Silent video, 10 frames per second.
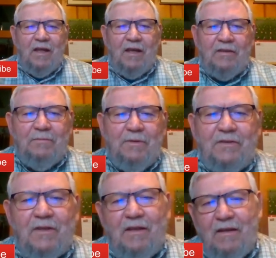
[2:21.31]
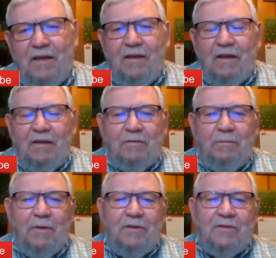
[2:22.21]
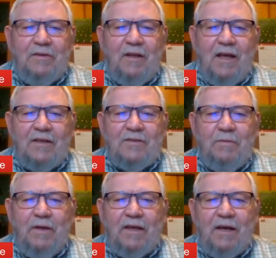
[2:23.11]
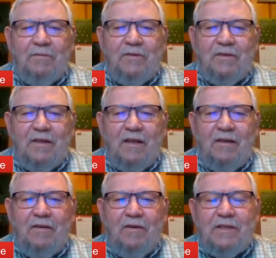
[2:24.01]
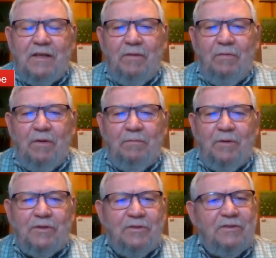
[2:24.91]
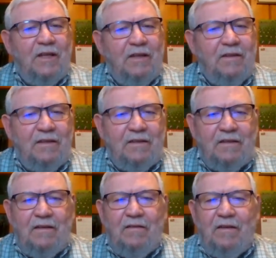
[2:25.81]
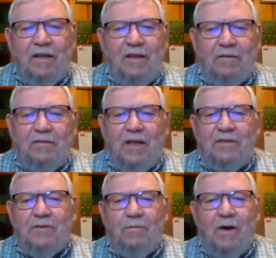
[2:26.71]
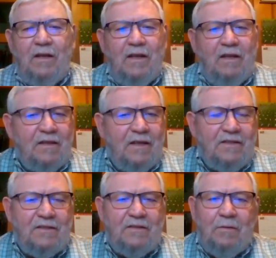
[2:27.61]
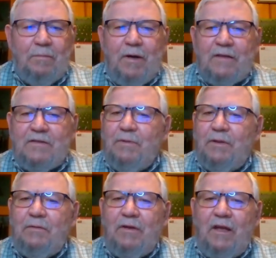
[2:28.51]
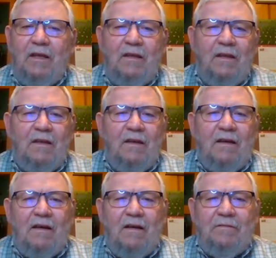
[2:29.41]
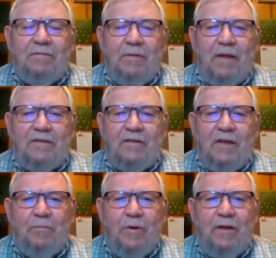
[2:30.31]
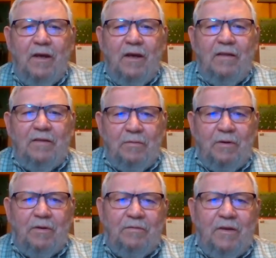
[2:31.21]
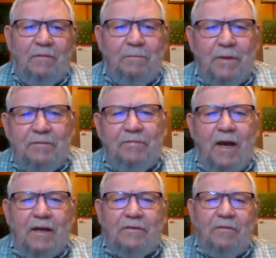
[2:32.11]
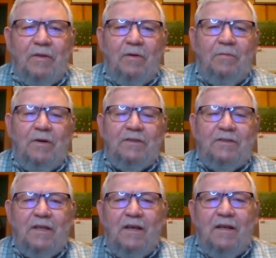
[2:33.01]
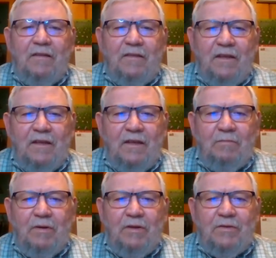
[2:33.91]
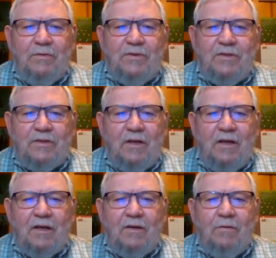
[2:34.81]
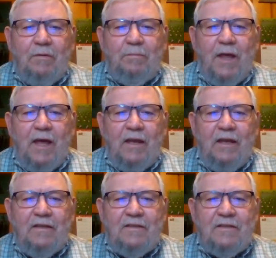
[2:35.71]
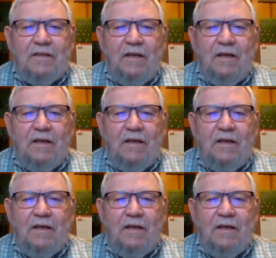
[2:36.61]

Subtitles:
estimates. As we mentioned last week, I was 171 bushels, and I think on the yield nationwide, and I think that's still a possibility from that standpoint. The real big factor, though, was the reduced corn plantings